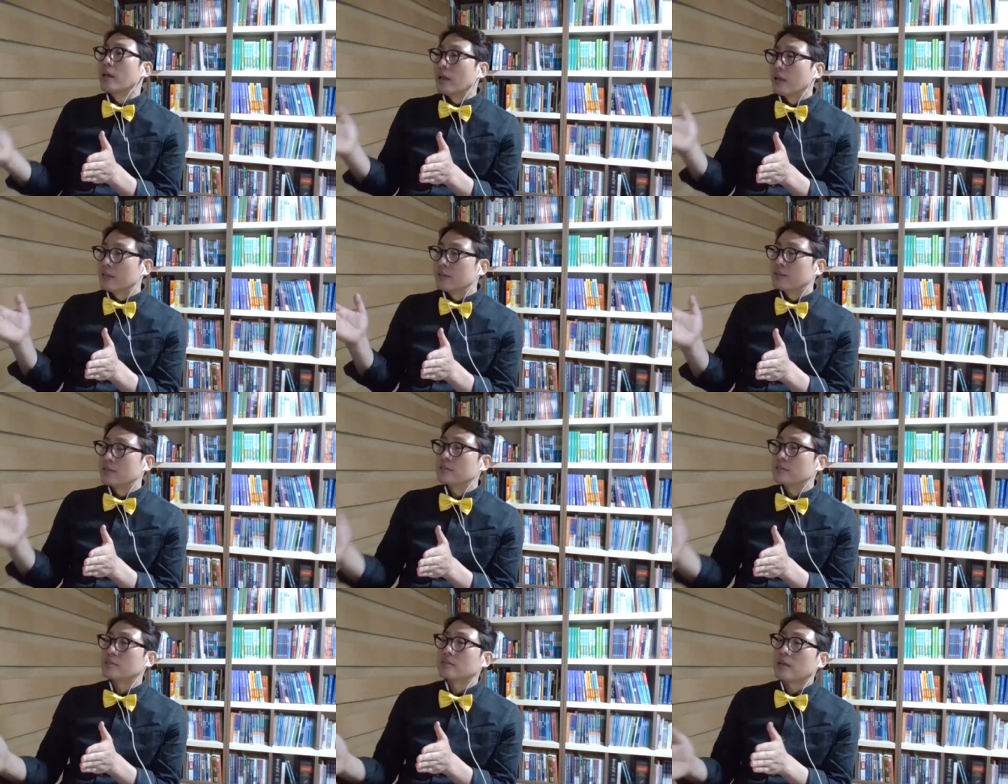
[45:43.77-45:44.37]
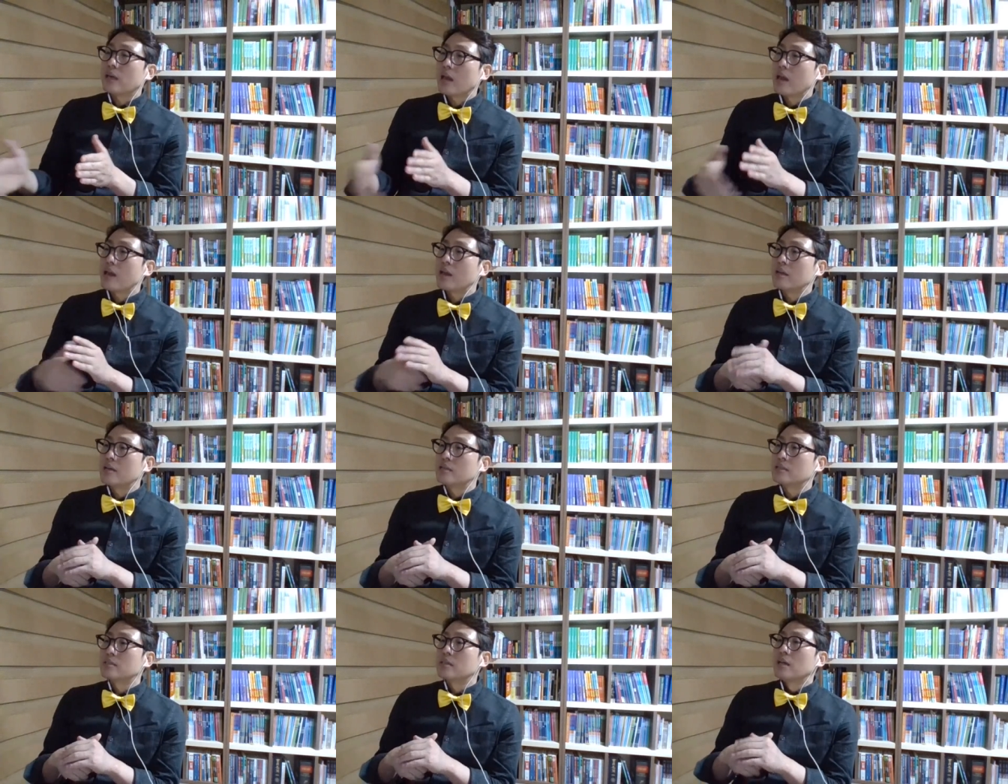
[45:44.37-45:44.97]
In this
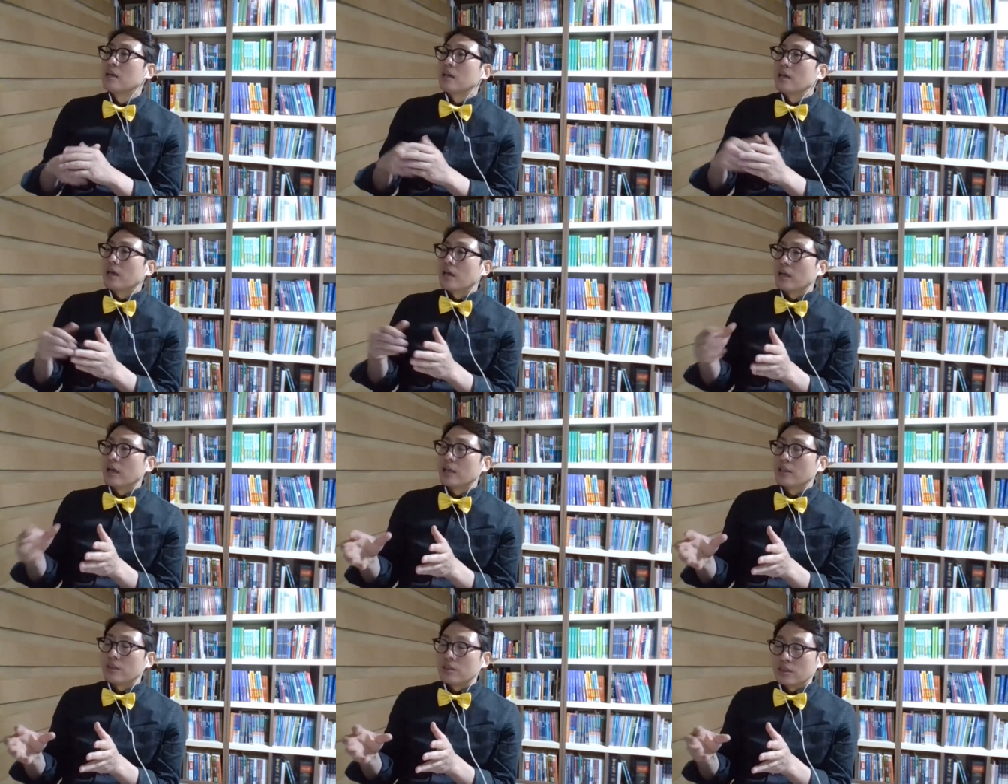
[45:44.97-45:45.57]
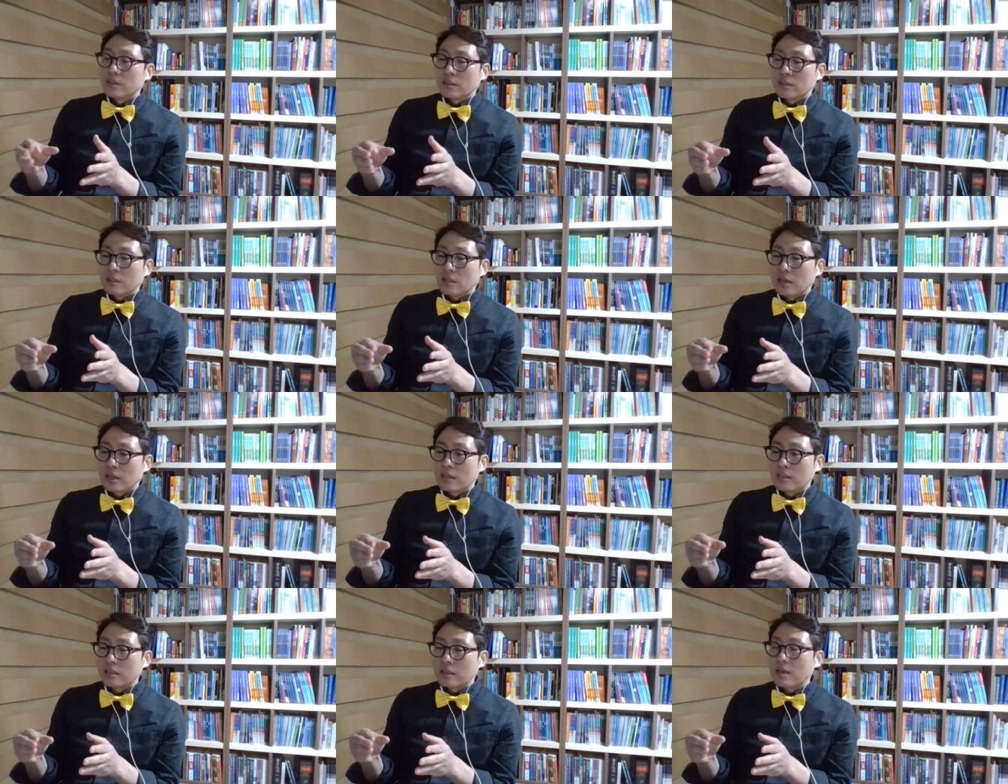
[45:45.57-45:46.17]
case, and
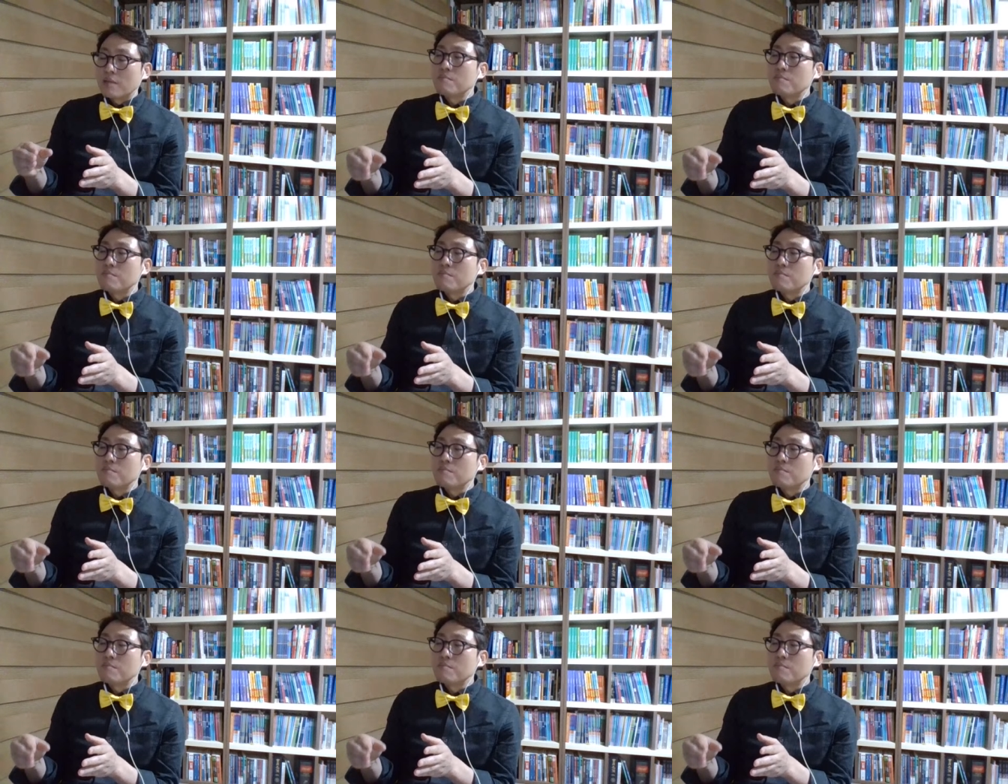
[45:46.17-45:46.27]
an